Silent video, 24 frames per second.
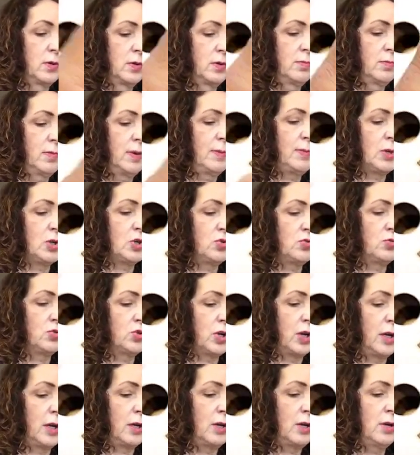Maybe too
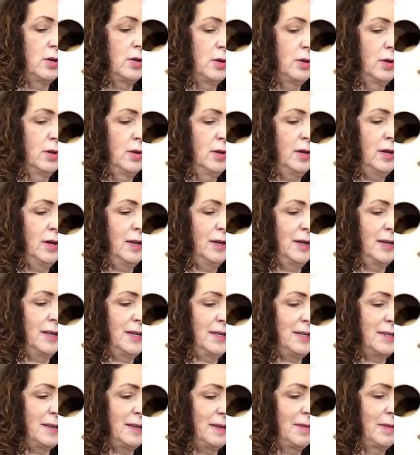tight.
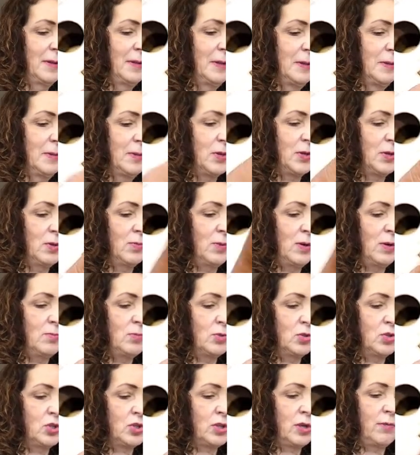You know what? We'll
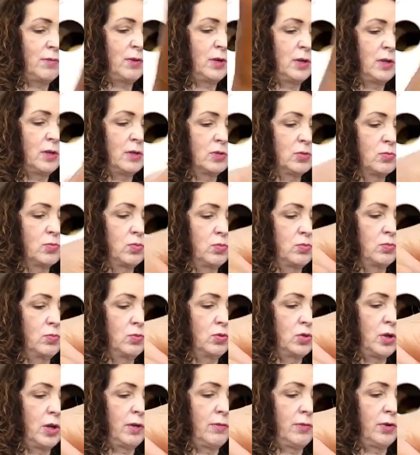just give it another, we'll
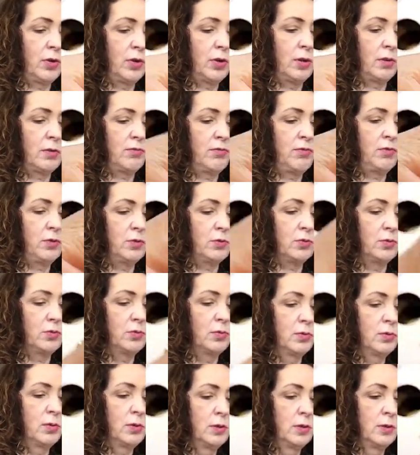give it another fold.
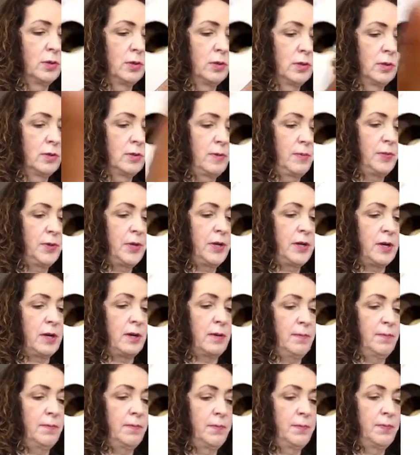There.
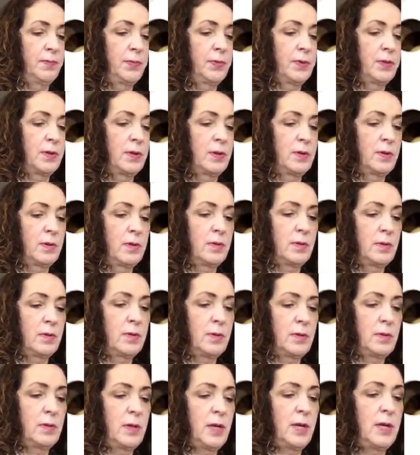
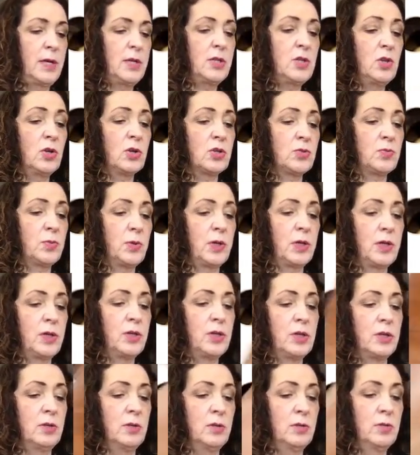And it looks really
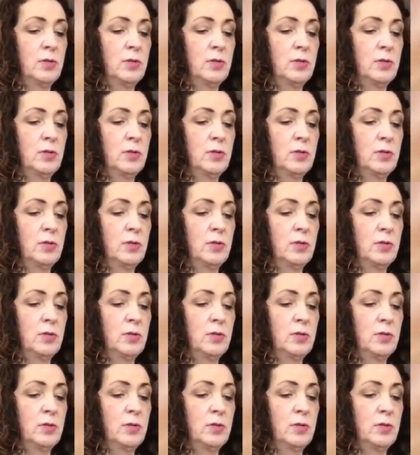good.